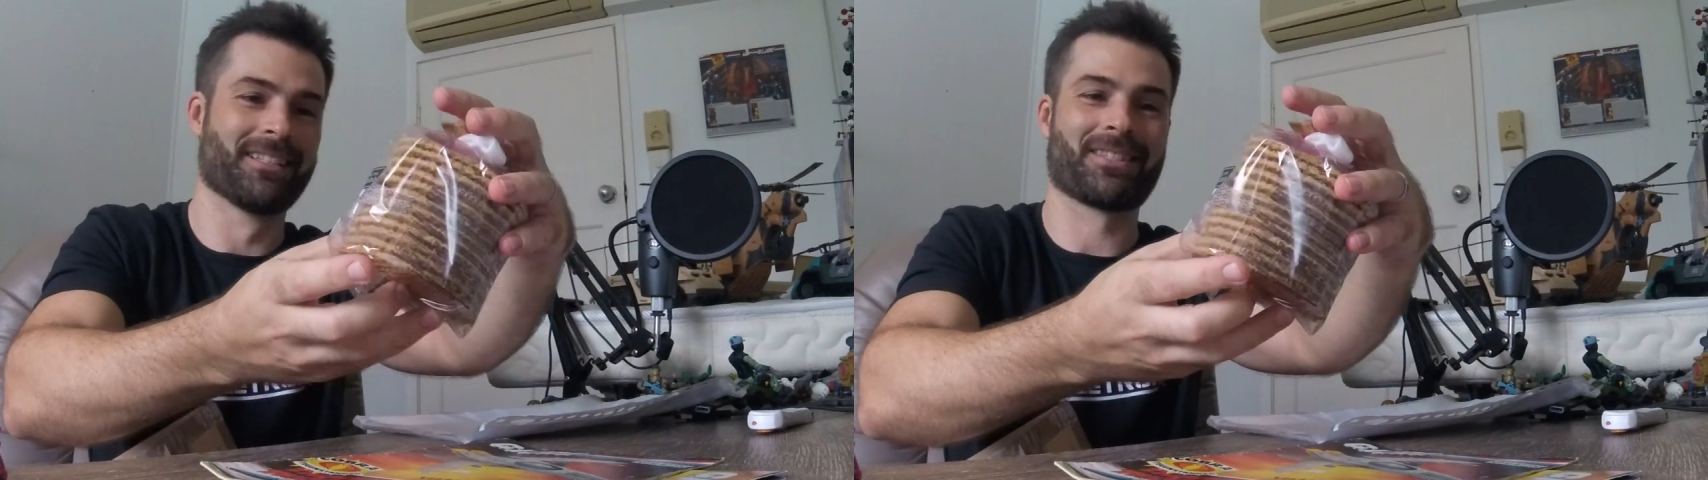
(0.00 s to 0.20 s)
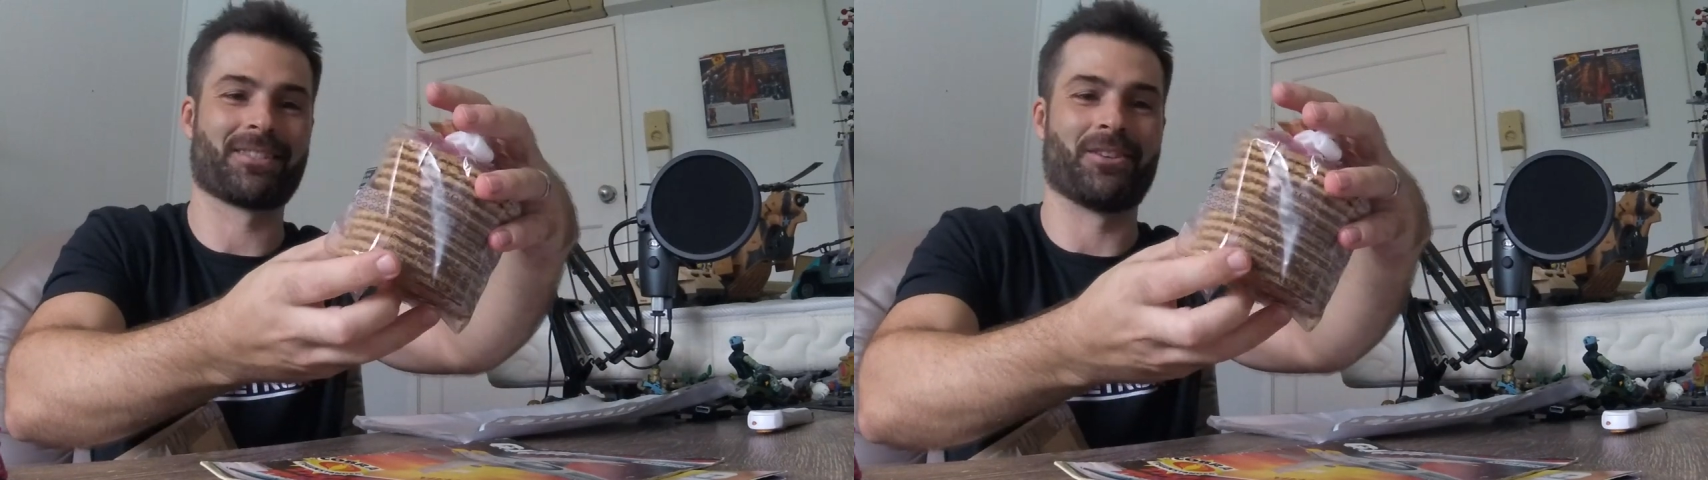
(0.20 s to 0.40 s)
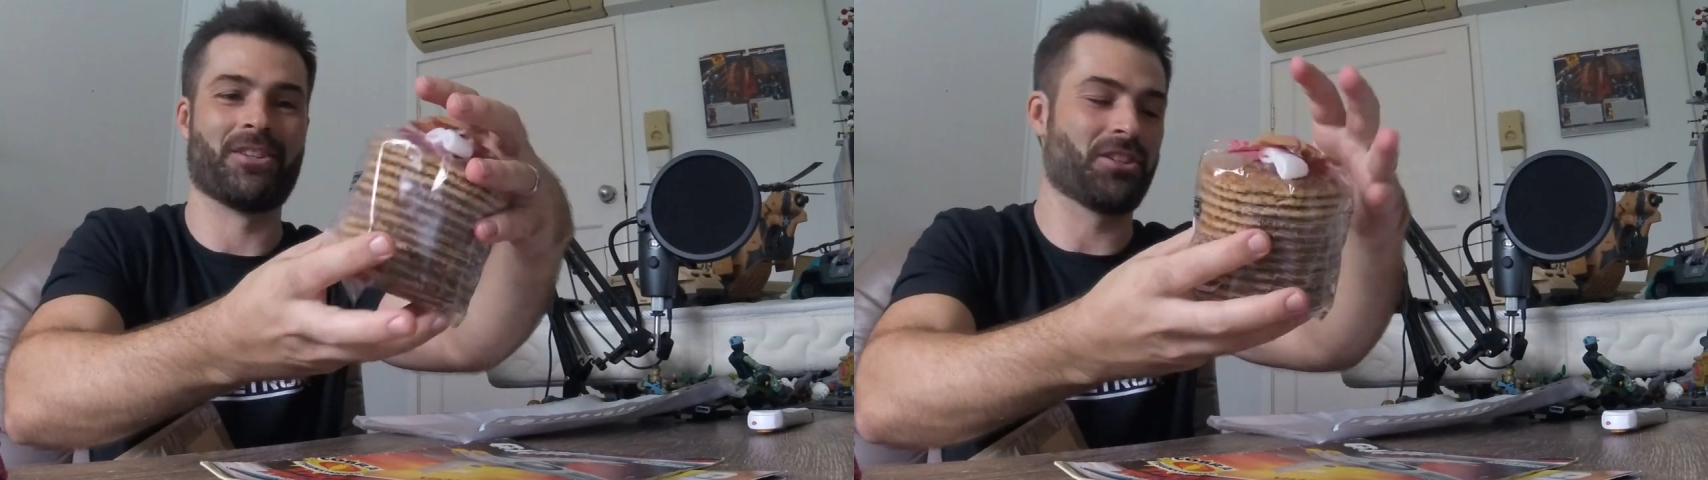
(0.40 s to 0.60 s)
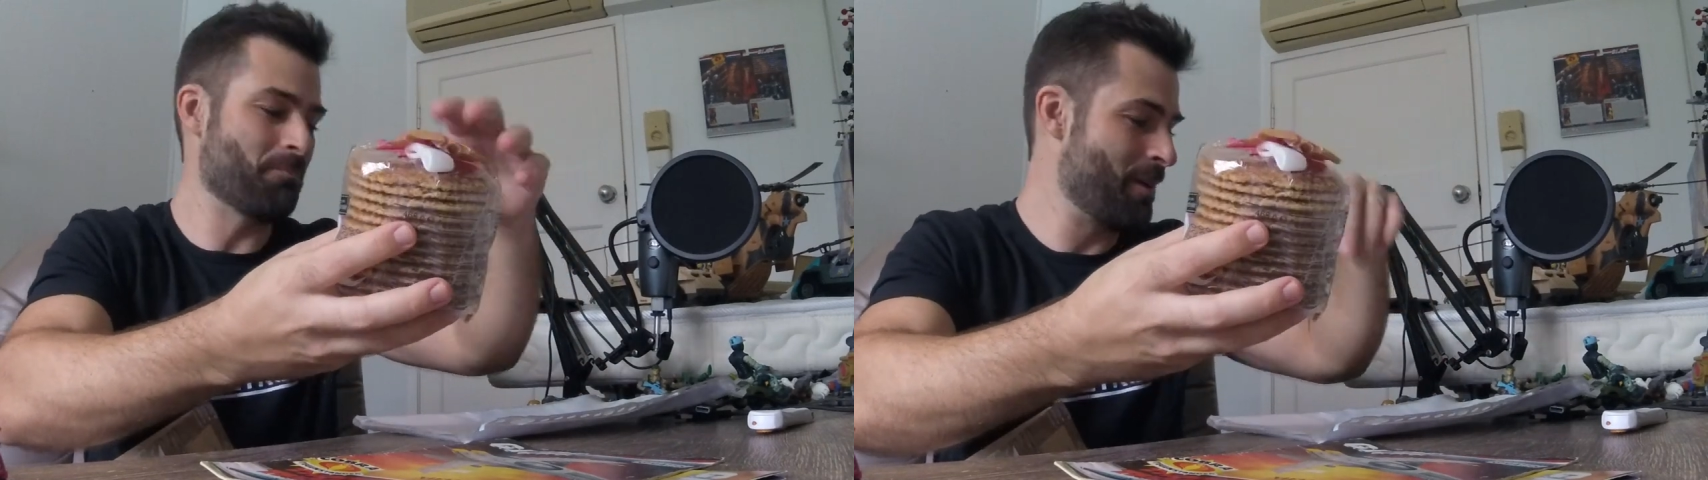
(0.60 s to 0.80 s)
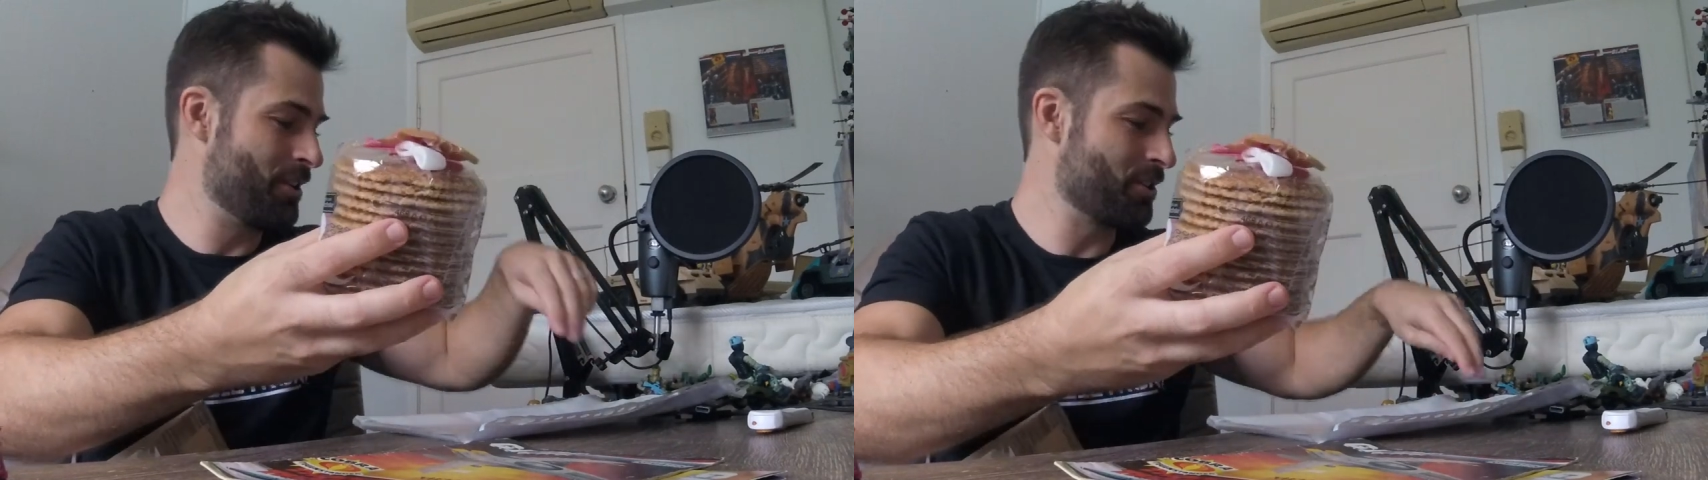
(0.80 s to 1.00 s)
Sorry,
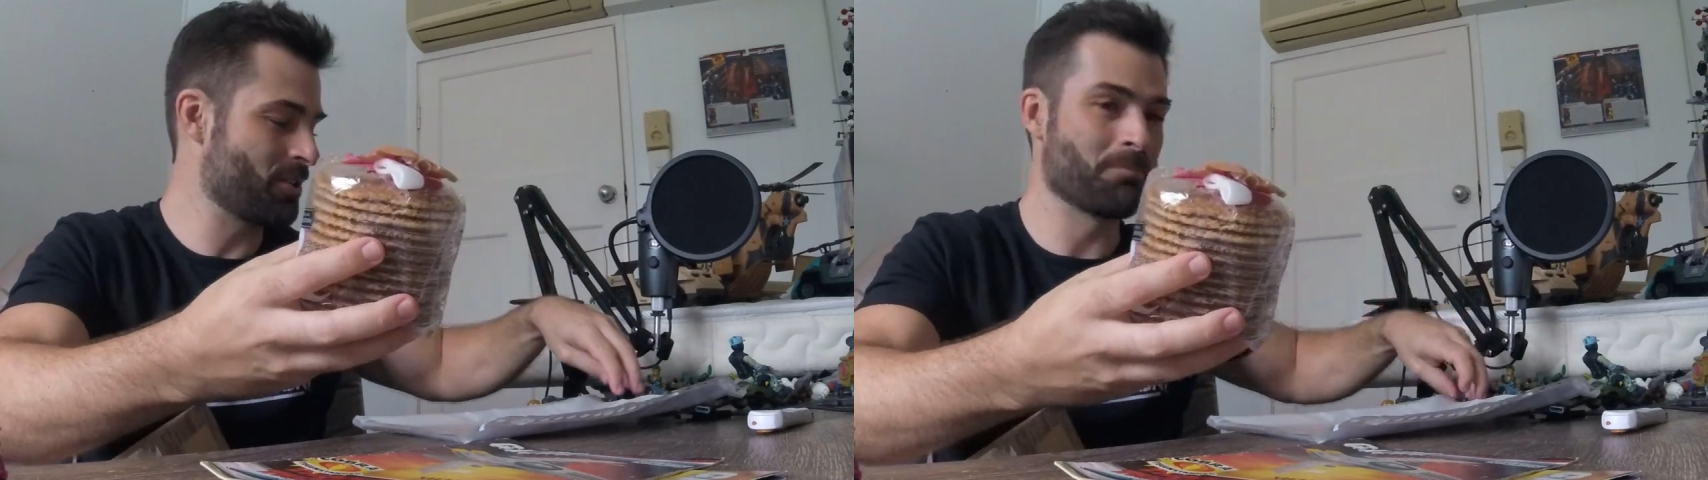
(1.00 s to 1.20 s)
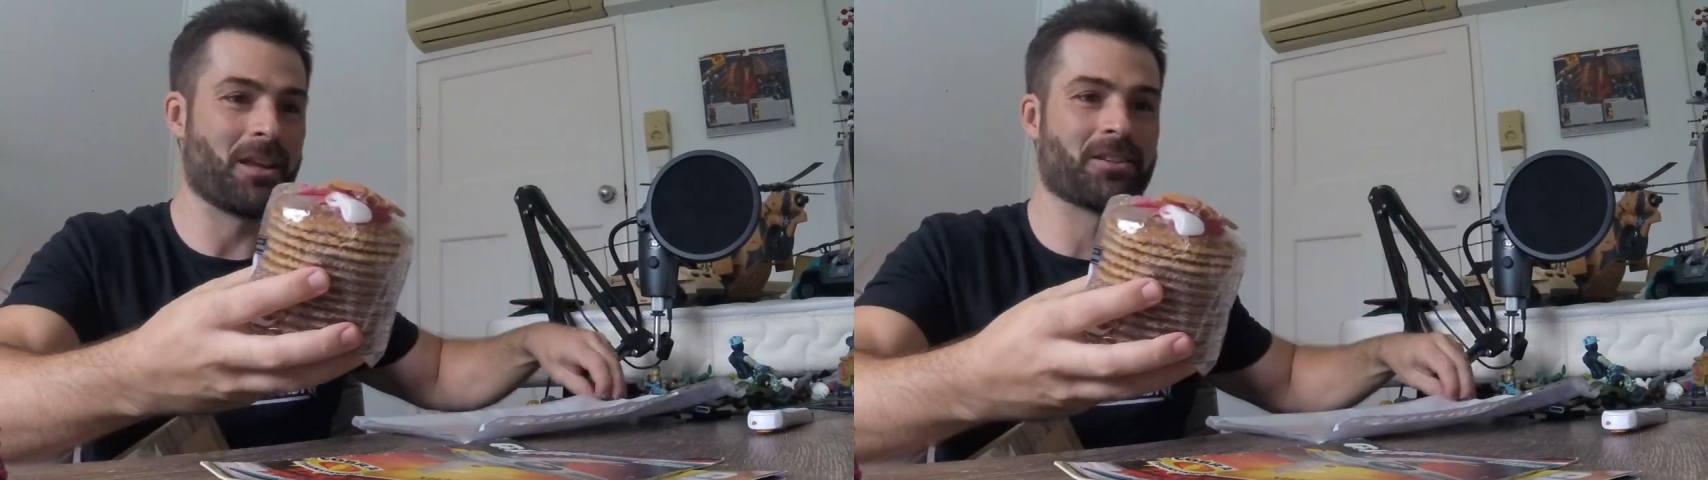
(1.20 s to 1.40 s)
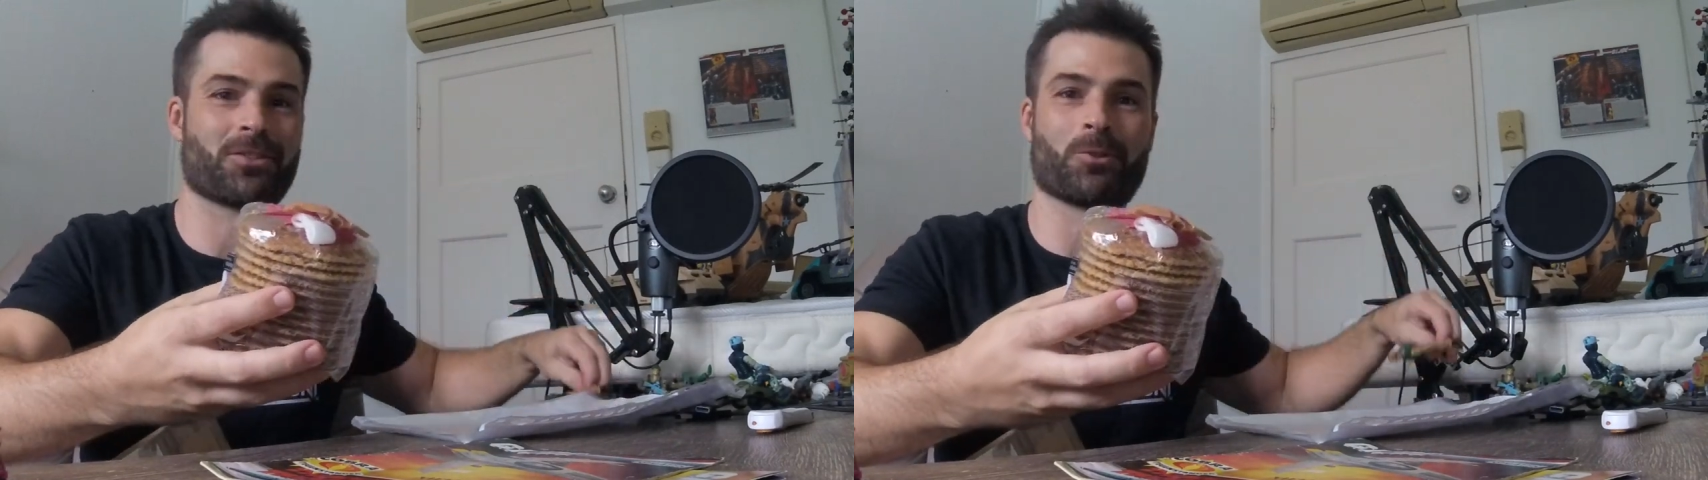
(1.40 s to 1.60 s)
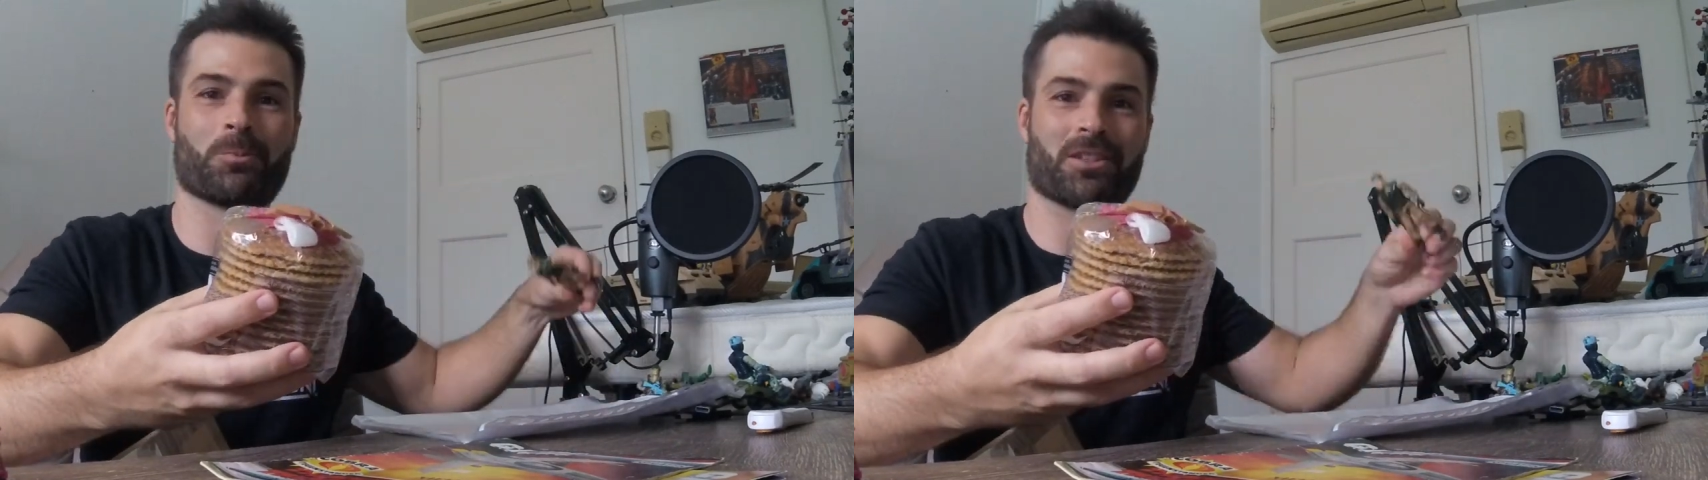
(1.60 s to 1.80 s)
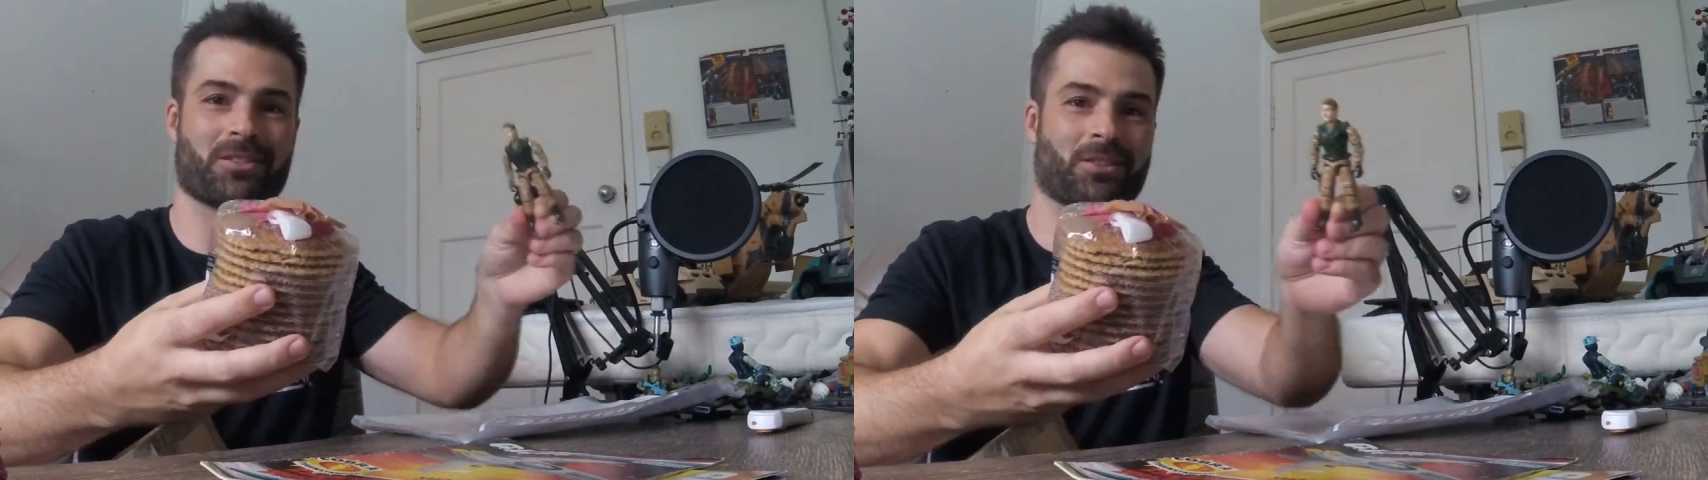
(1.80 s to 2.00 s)
Major
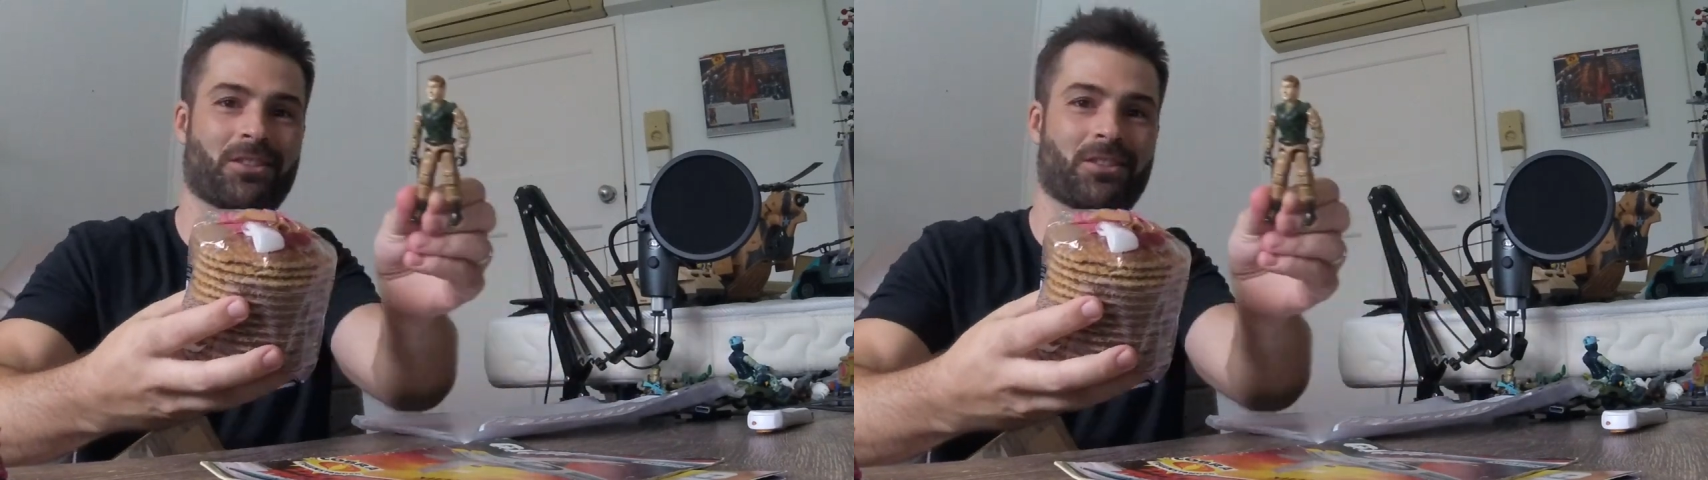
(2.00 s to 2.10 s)
Storm just took a